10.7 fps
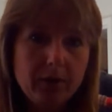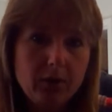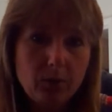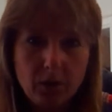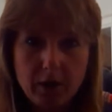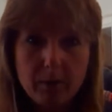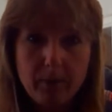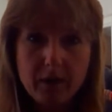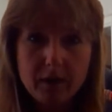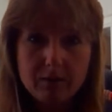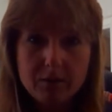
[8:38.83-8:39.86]
your work
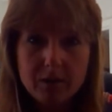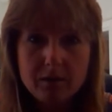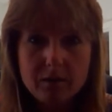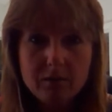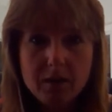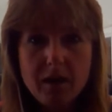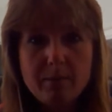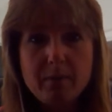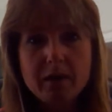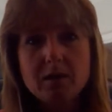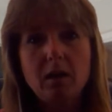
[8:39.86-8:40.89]
party with you, it
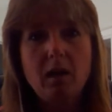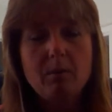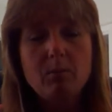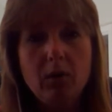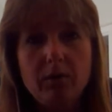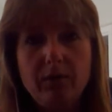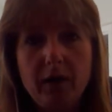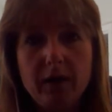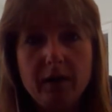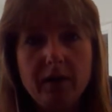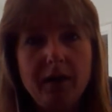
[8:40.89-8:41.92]
makes it a lot more
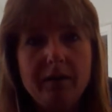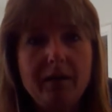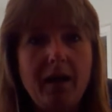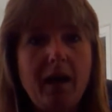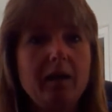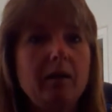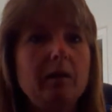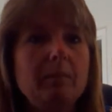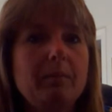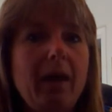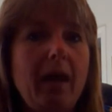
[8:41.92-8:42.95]
fun, and that
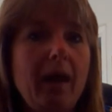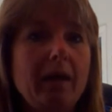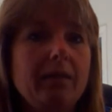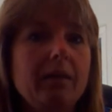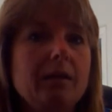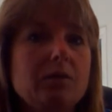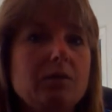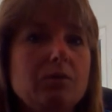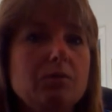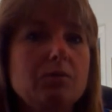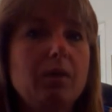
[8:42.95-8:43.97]
path
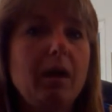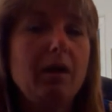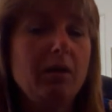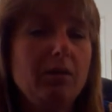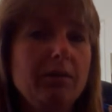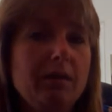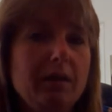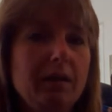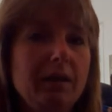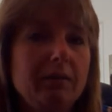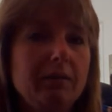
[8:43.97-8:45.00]
to health,
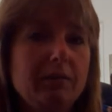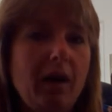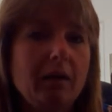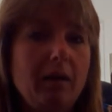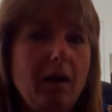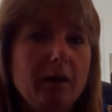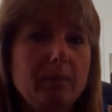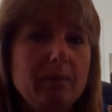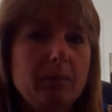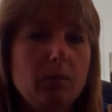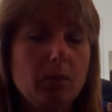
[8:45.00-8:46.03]
if you've got a lot of
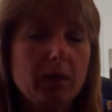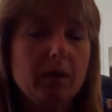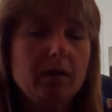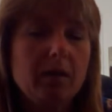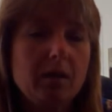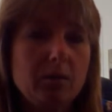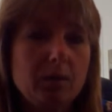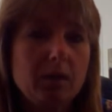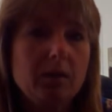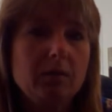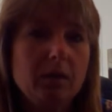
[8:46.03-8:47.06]
people working there
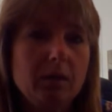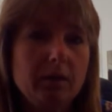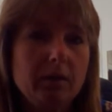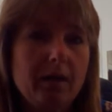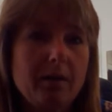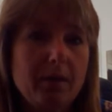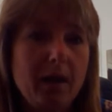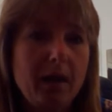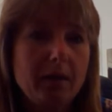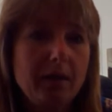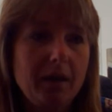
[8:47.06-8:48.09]
with you to clear that
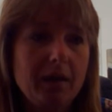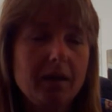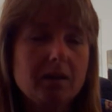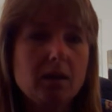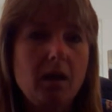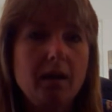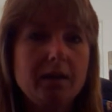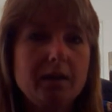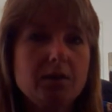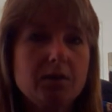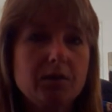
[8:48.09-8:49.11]
path, it's a lot
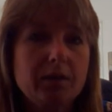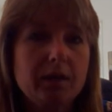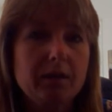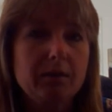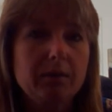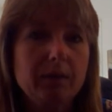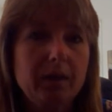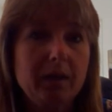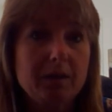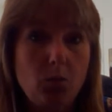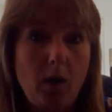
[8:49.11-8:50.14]
easier to get through it,
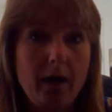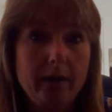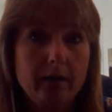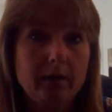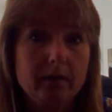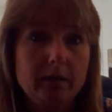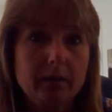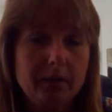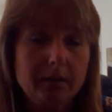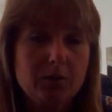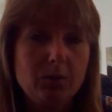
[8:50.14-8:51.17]
and it's wider,
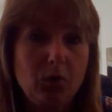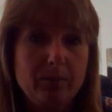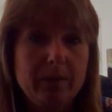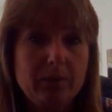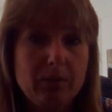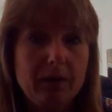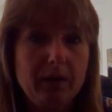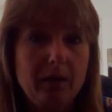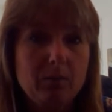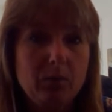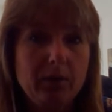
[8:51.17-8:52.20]
so more people can
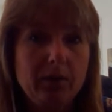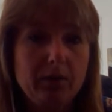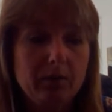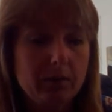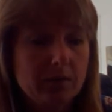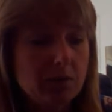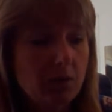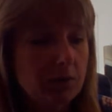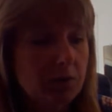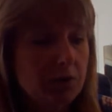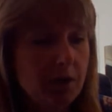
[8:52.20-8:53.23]
come with you.
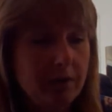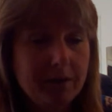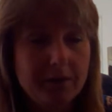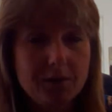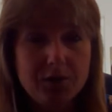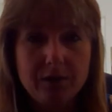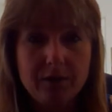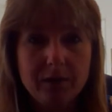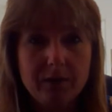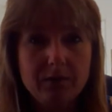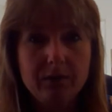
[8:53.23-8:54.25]
So share it. Share the
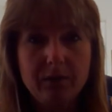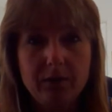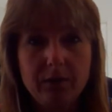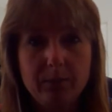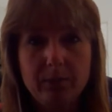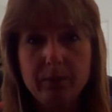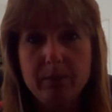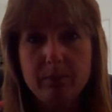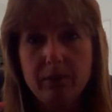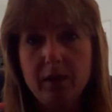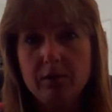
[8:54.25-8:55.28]
gift of health with
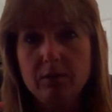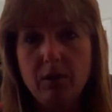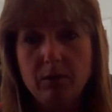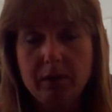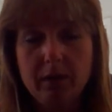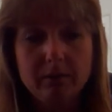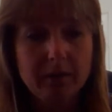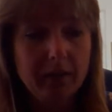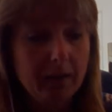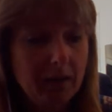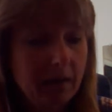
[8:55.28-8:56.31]
people that you know and love,
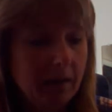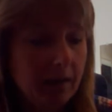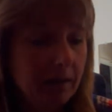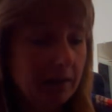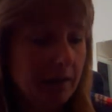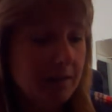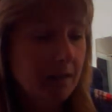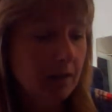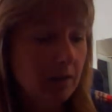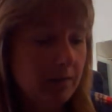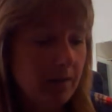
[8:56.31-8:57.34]
and let's
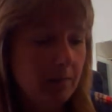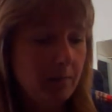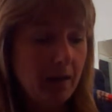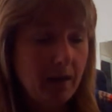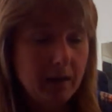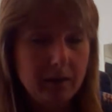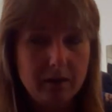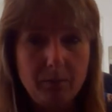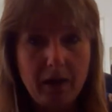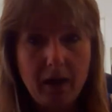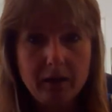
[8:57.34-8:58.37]
get on that path. And the
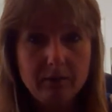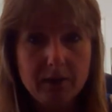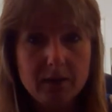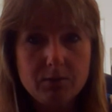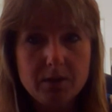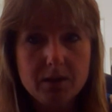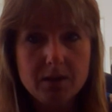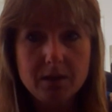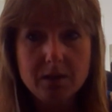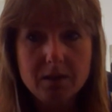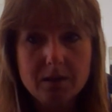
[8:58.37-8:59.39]
path of least
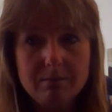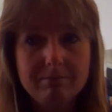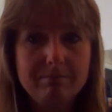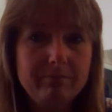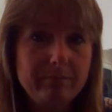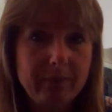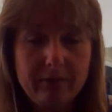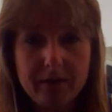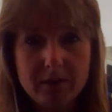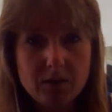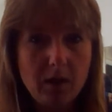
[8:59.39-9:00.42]
resistance, if
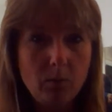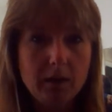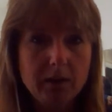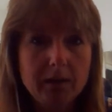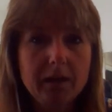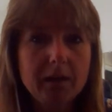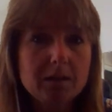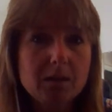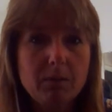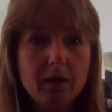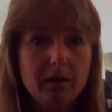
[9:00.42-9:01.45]
it's not one leading
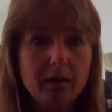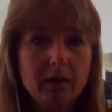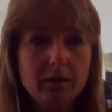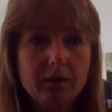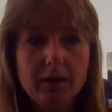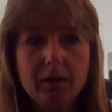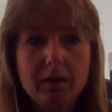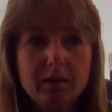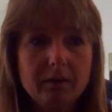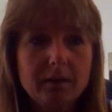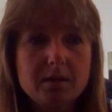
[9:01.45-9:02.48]
to better health,
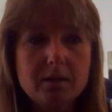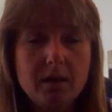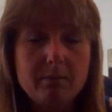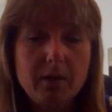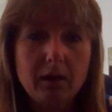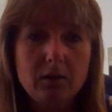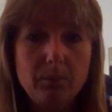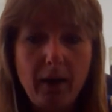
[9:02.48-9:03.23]
let's make a new